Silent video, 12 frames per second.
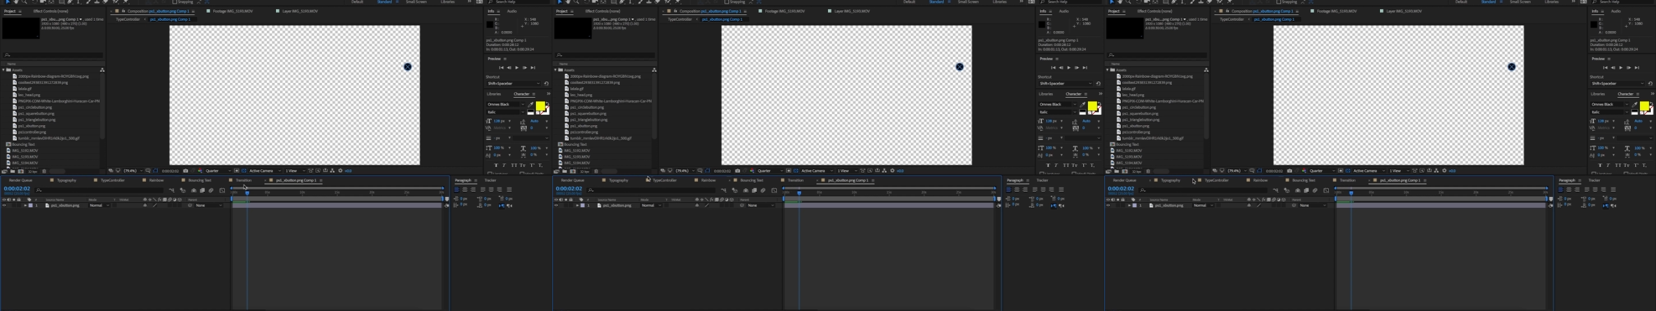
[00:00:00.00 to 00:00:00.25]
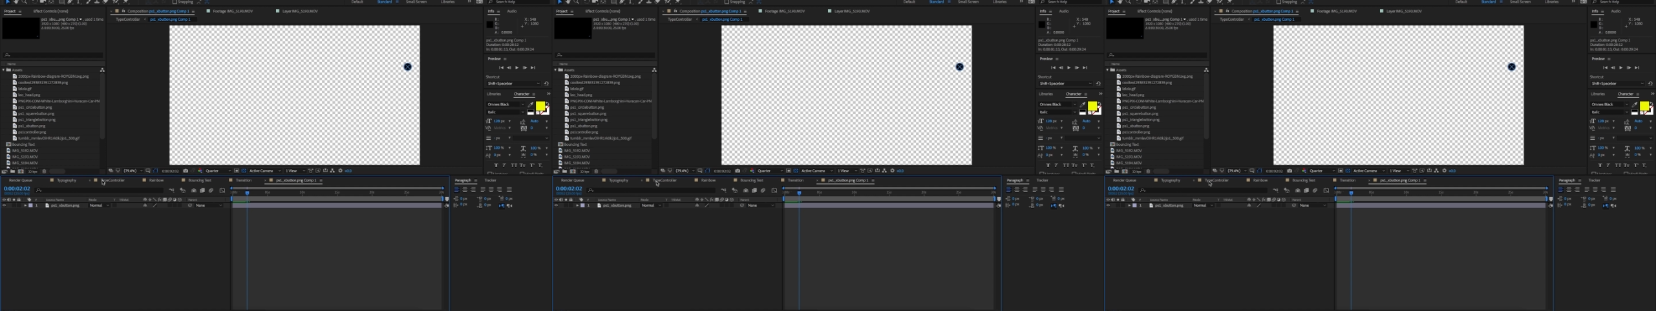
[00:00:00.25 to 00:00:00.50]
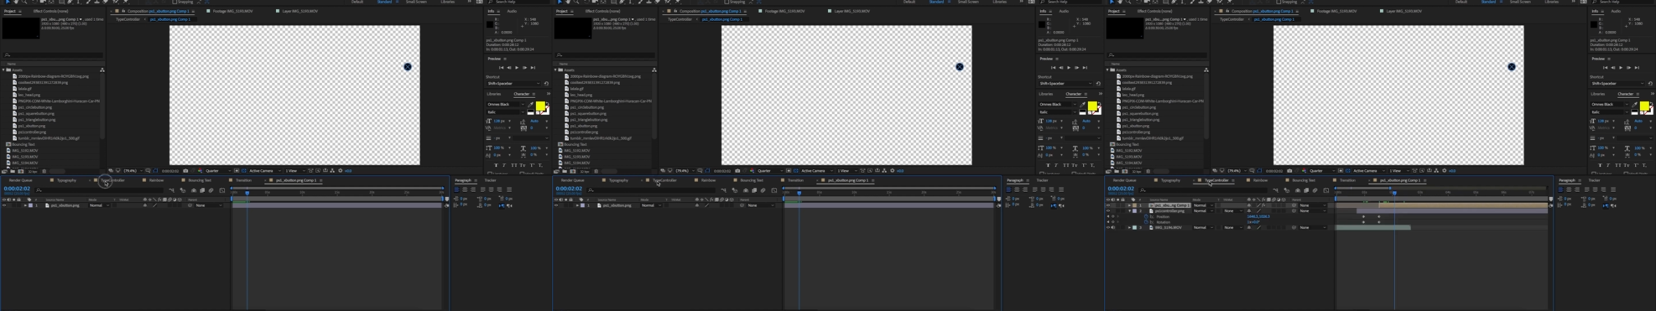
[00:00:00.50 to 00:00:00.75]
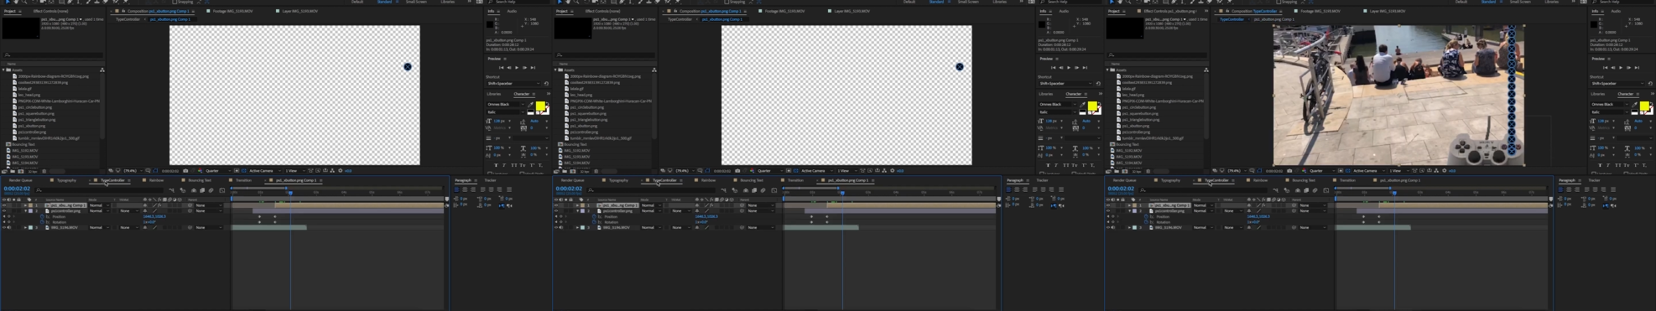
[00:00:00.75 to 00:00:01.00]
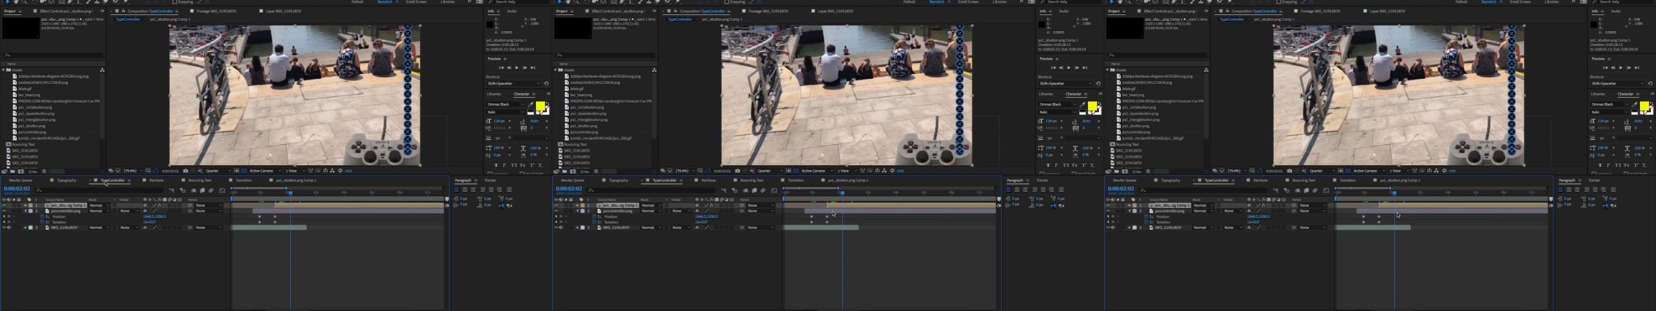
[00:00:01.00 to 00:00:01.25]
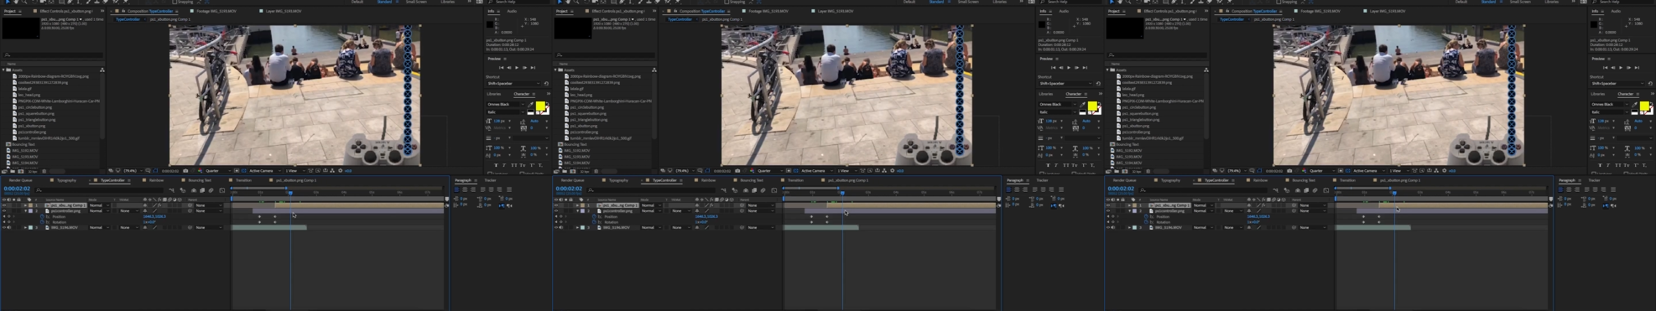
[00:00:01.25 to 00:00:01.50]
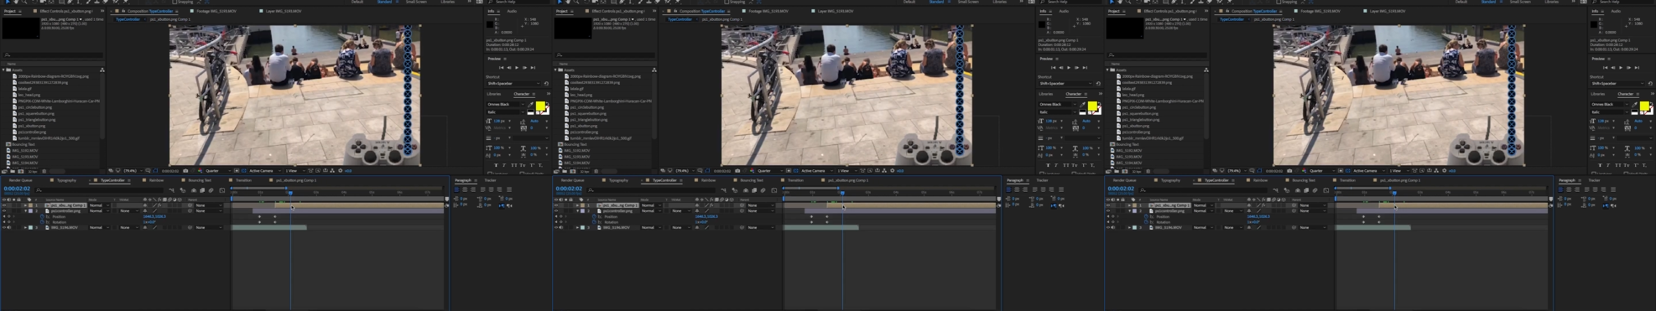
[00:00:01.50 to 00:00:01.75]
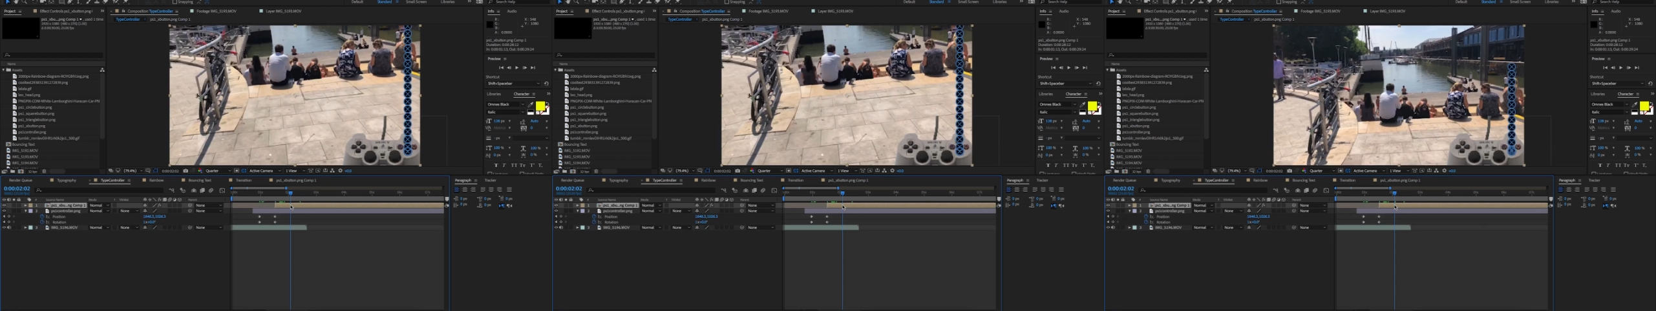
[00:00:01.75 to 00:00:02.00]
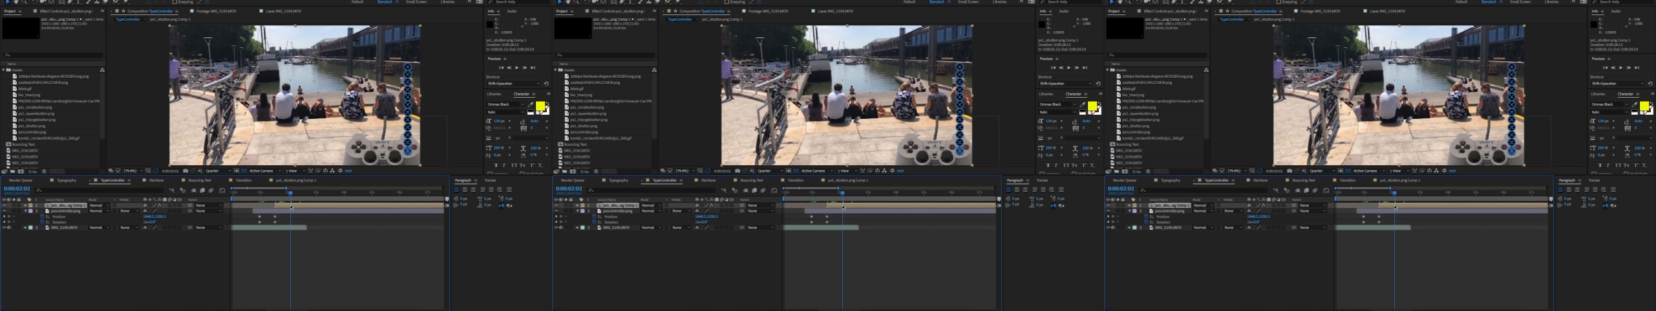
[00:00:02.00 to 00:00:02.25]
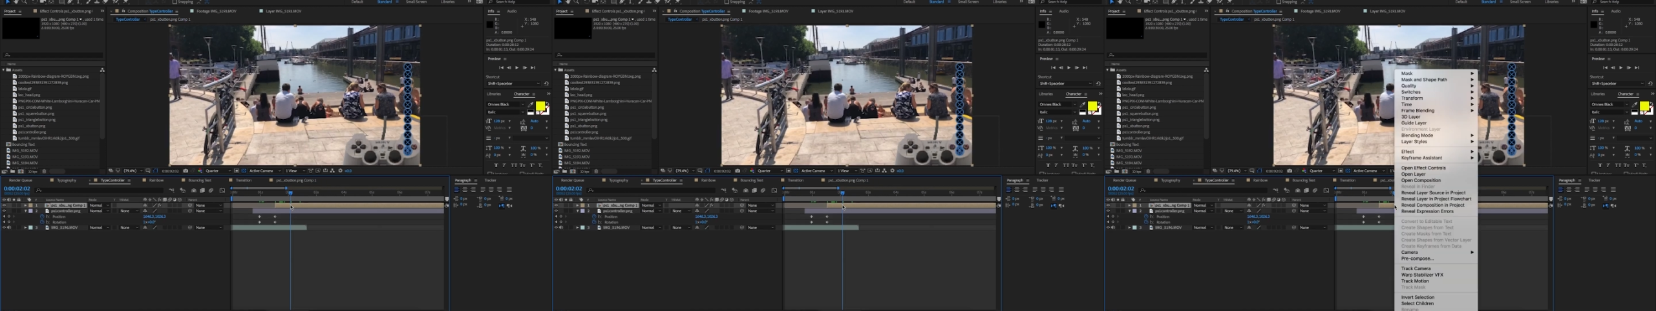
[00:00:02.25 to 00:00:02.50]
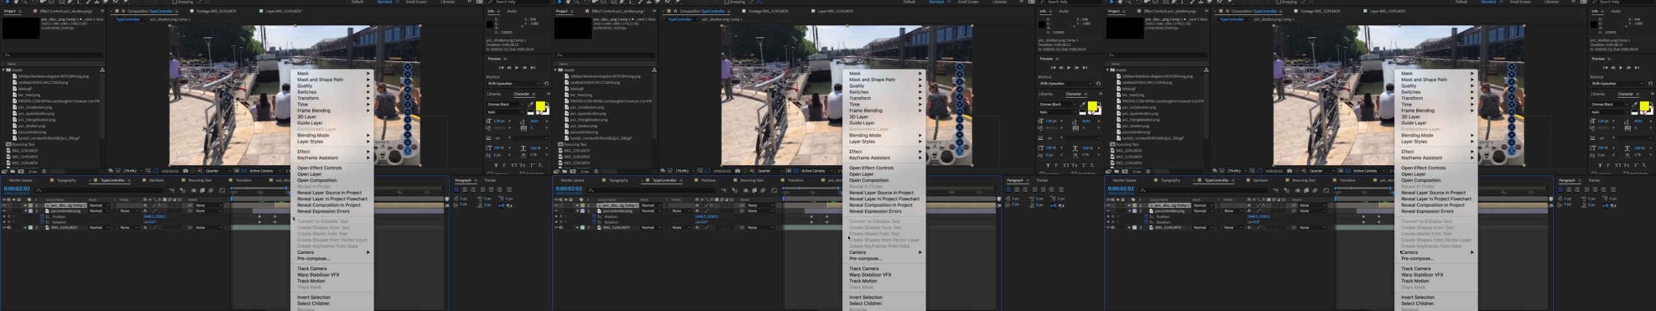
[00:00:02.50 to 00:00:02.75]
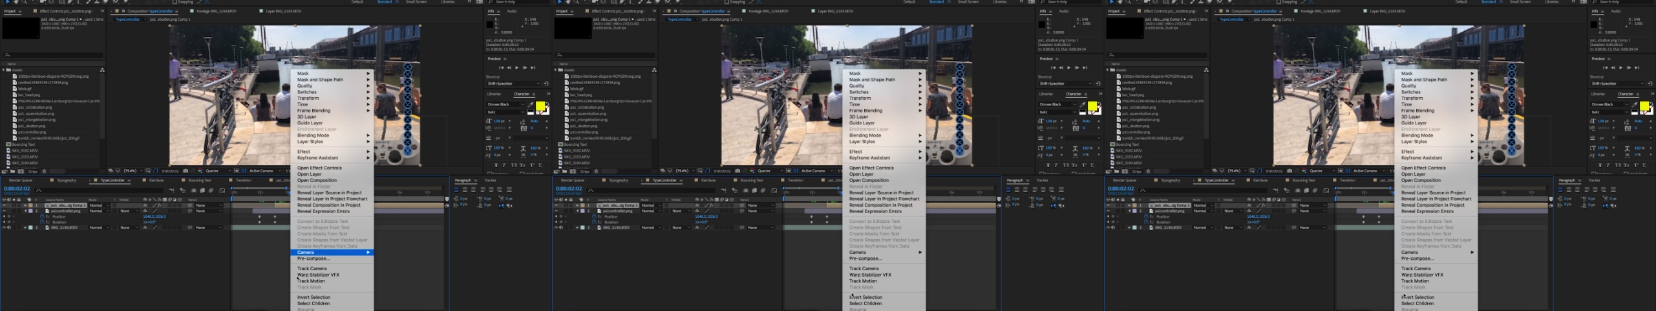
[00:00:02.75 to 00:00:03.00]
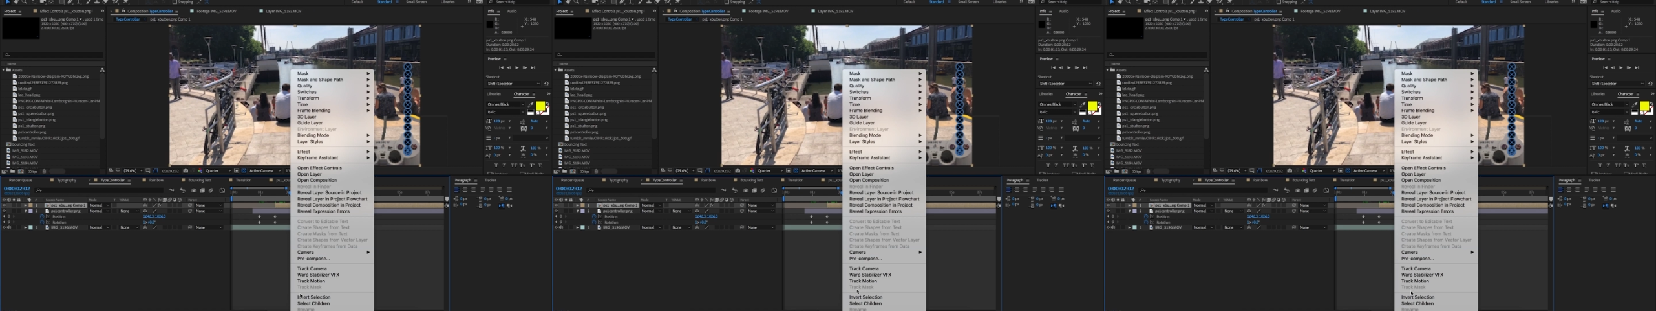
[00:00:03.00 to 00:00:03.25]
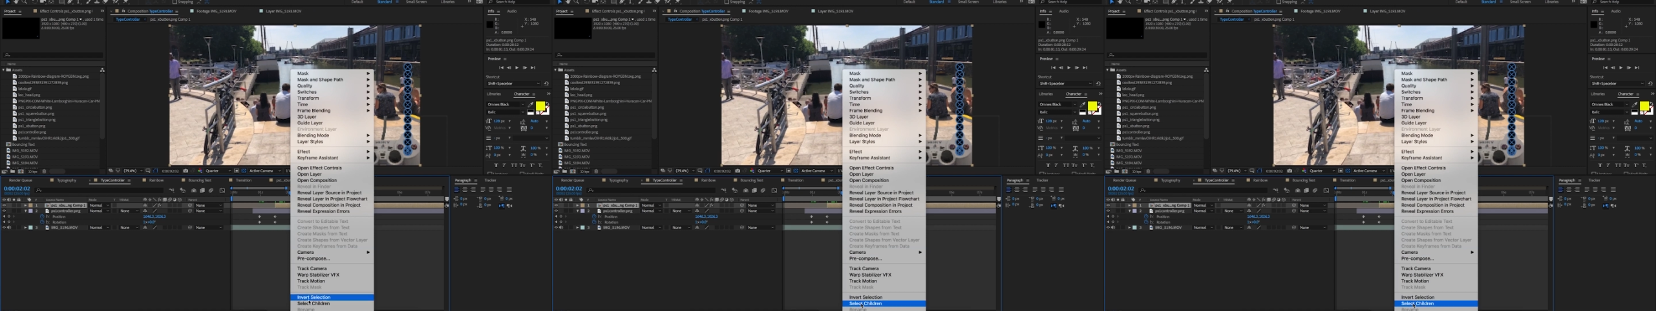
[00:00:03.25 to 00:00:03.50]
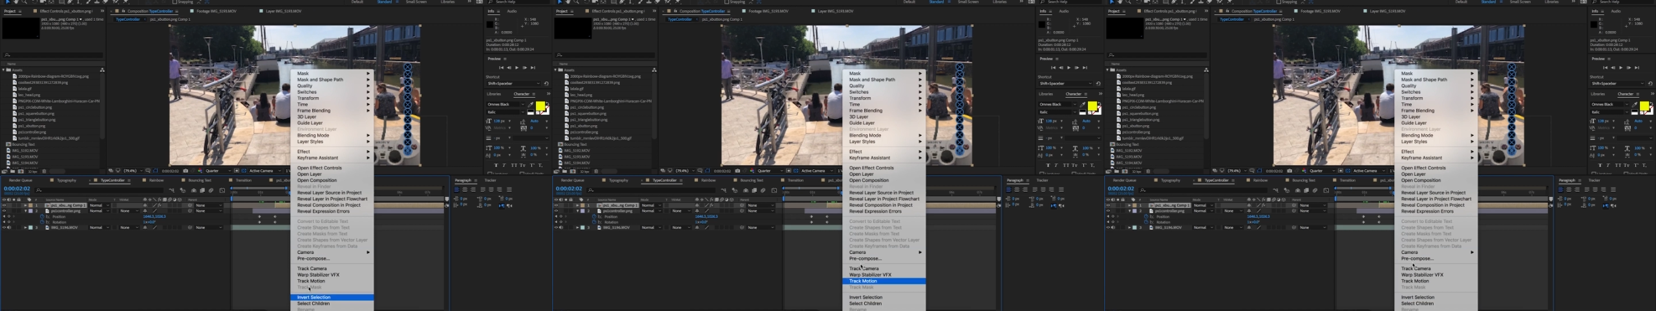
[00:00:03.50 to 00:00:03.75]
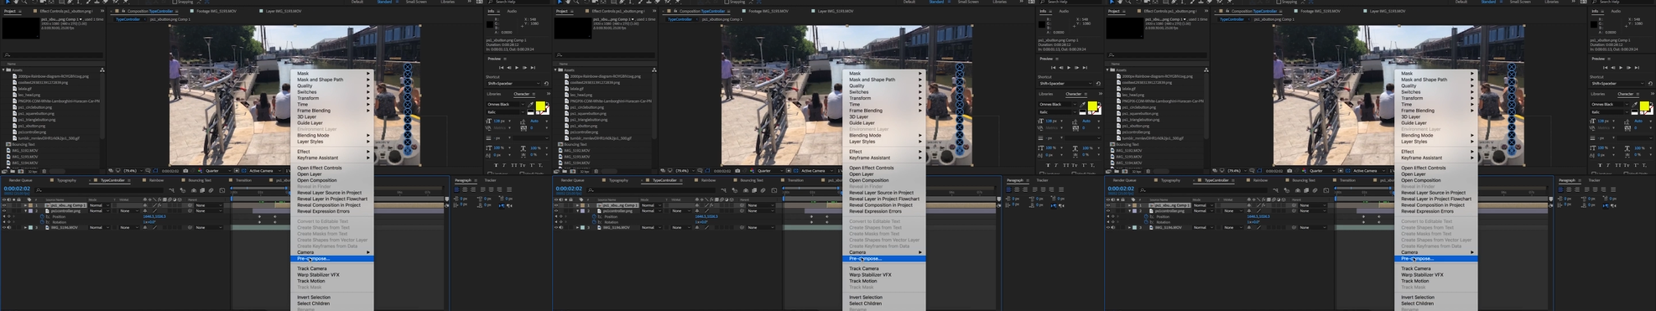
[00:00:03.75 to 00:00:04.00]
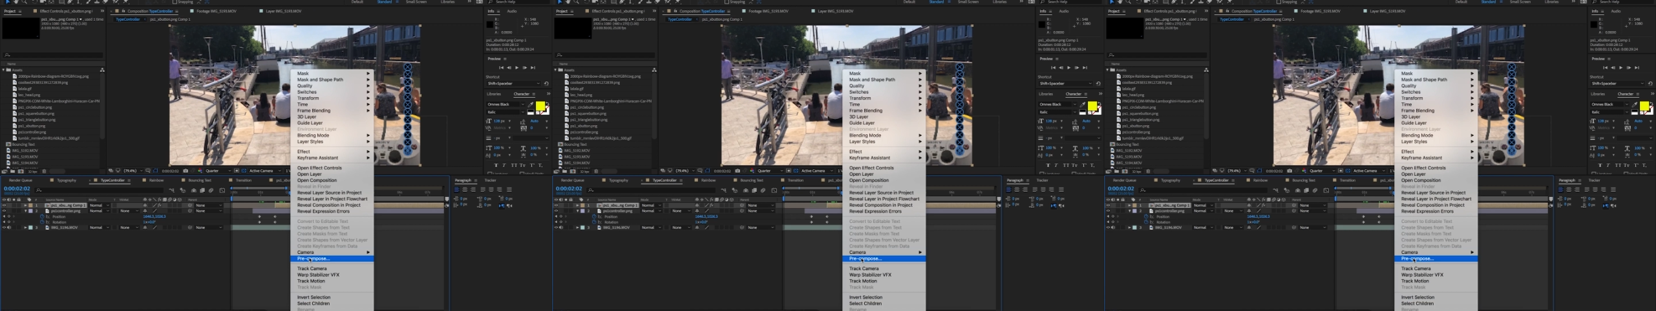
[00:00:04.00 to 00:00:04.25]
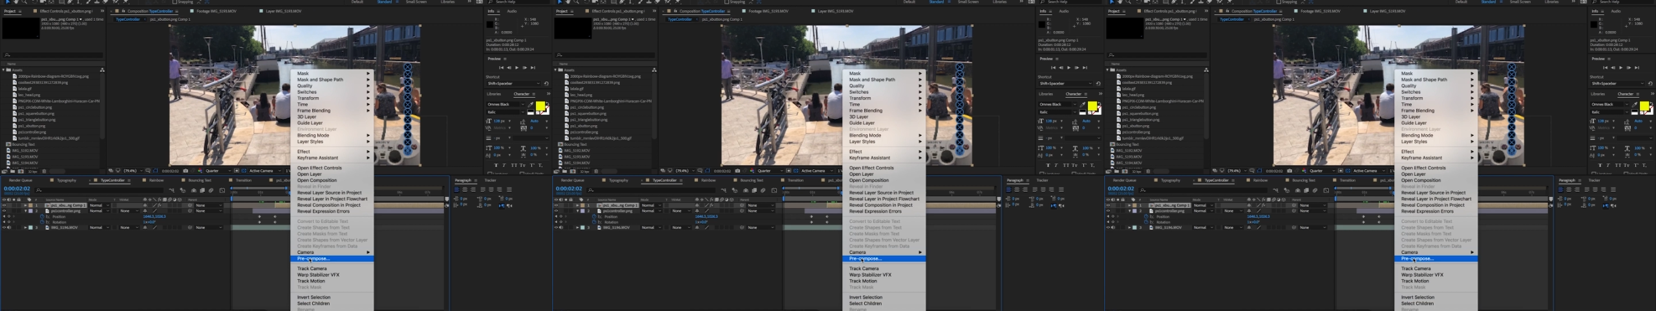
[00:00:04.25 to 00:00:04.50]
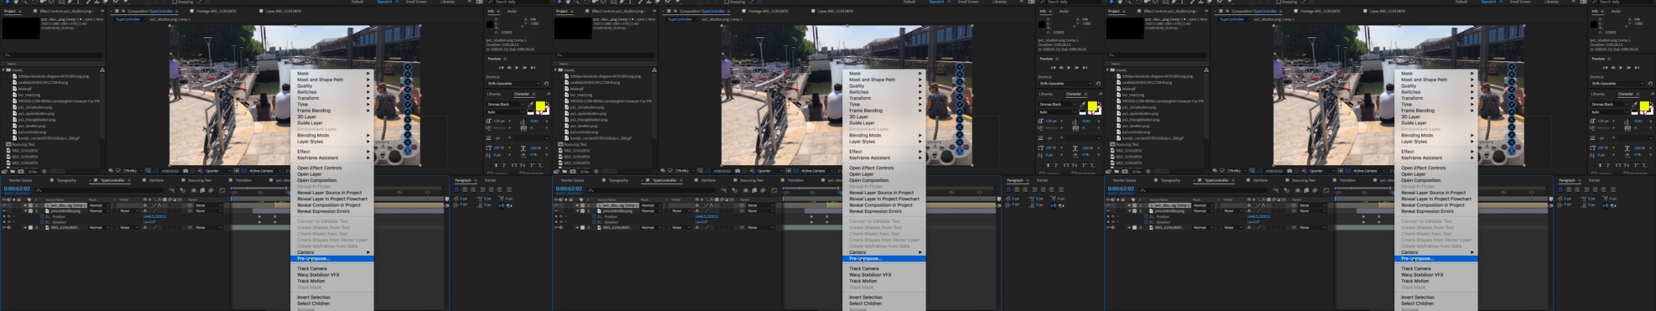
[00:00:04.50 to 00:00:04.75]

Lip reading: (no speaker visible)